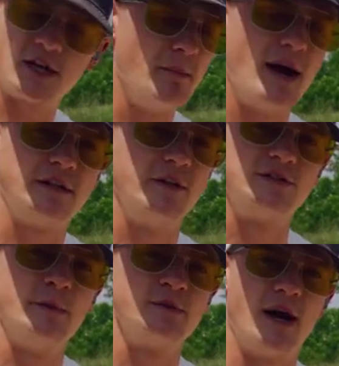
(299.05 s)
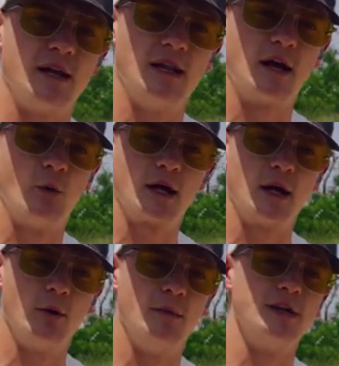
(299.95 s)
come back to the same spot a lot
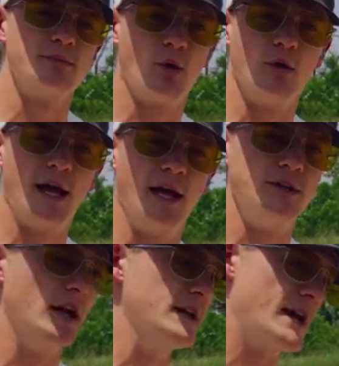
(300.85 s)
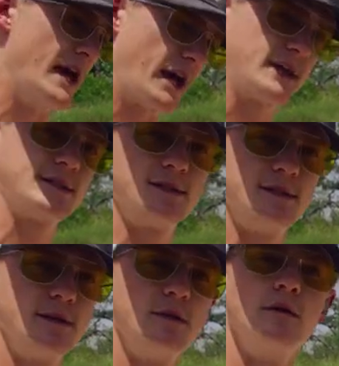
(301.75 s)
quicker when my support hand does X.
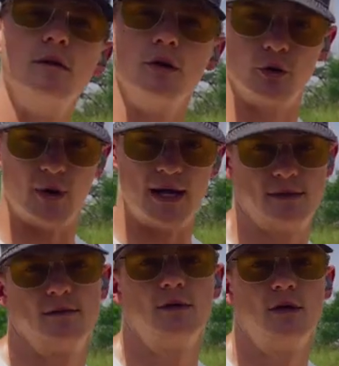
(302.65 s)
Great.